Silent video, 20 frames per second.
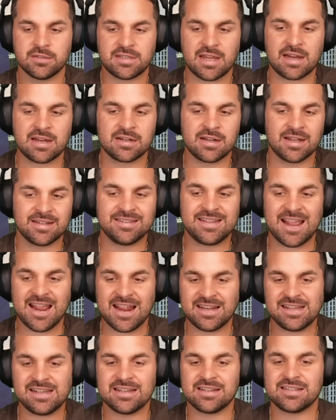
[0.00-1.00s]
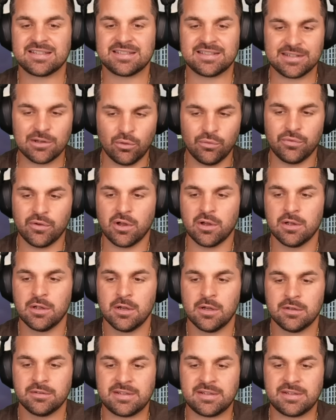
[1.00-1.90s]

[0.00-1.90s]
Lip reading: taking on Danny Silva.